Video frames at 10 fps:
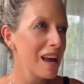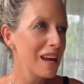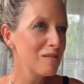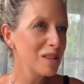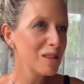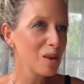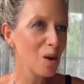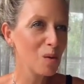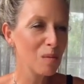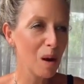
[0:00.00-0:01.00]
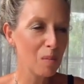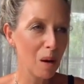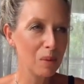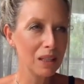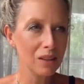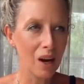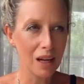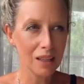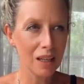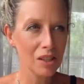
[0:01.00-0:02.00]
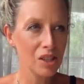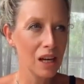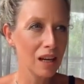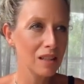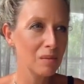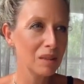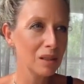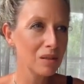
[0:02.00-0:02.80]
Even so with my puppy Lila, she had some